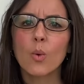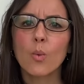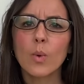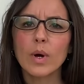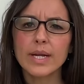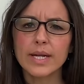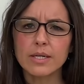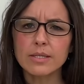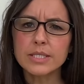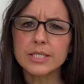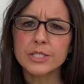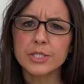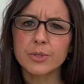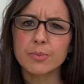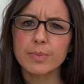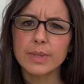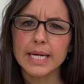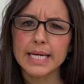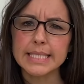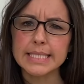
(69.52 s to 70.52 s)
What else do
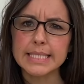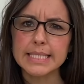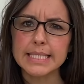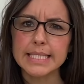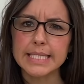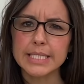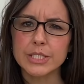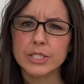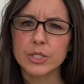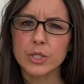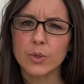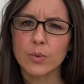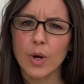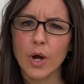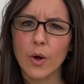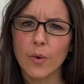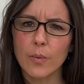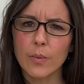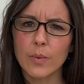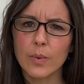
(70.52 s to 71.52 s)
plants need to
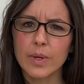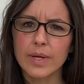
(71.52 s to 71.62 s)
grow?